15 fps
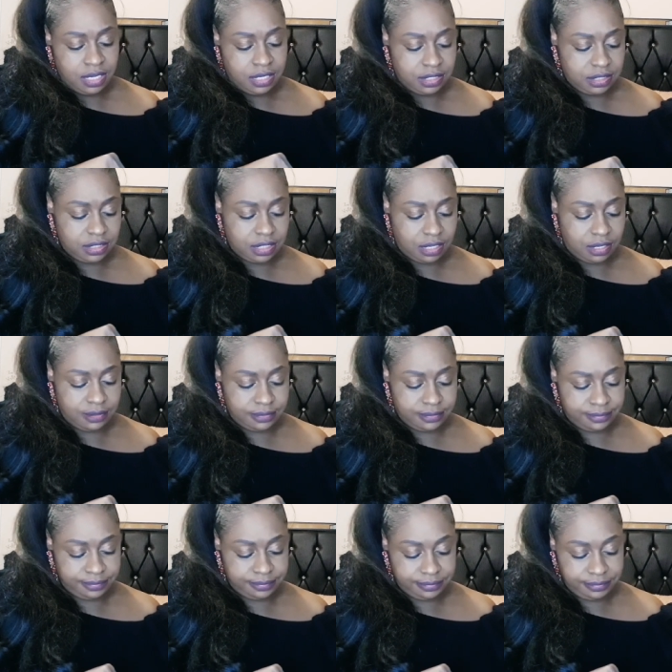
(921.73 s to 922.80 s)
So,
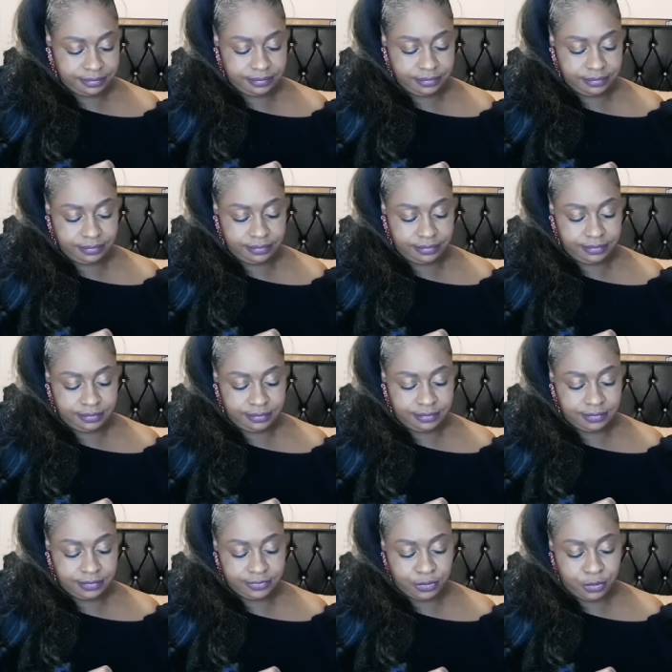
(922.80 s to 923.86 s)

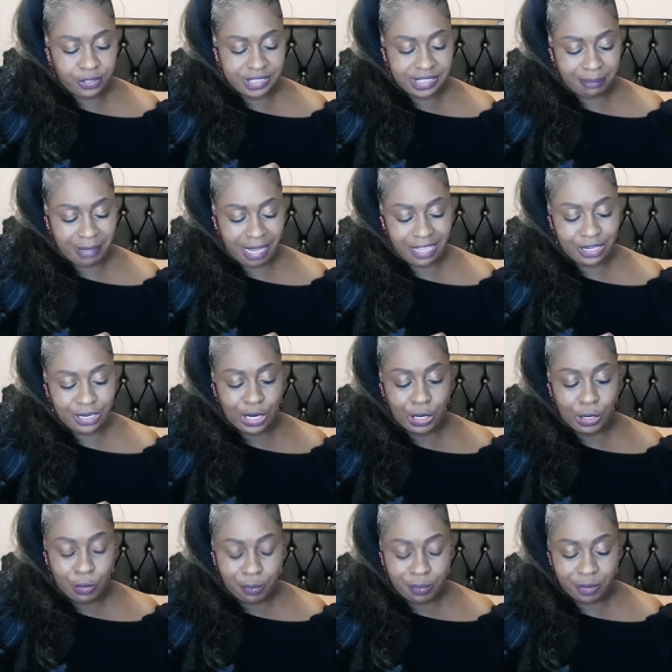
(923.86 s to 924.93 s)
of course, I'm not going to
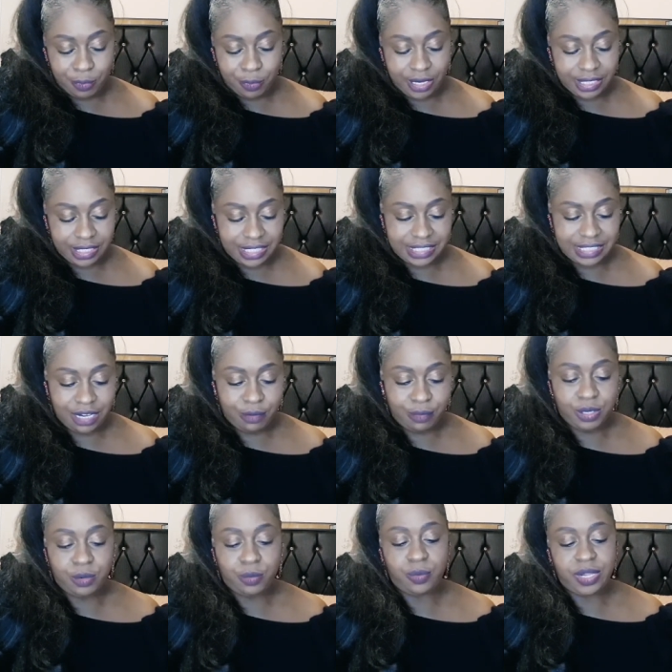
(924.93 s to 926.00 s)
open one because I don't
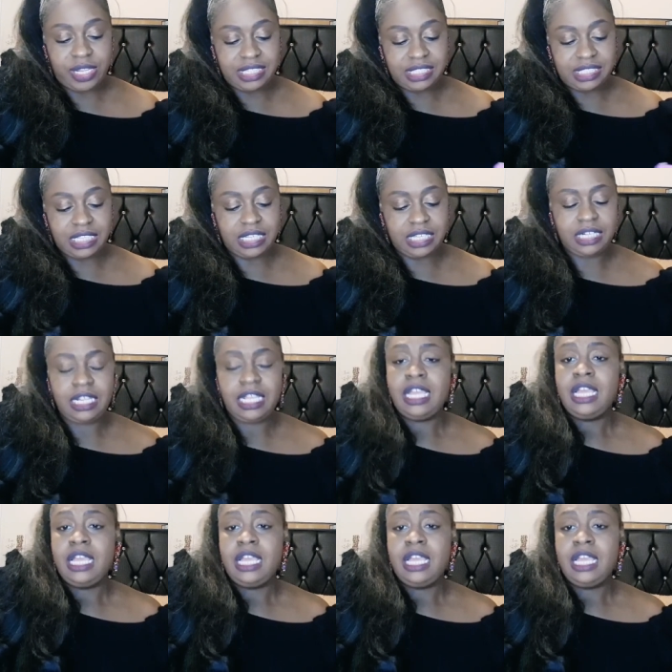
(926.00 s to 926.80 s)
want to waste it.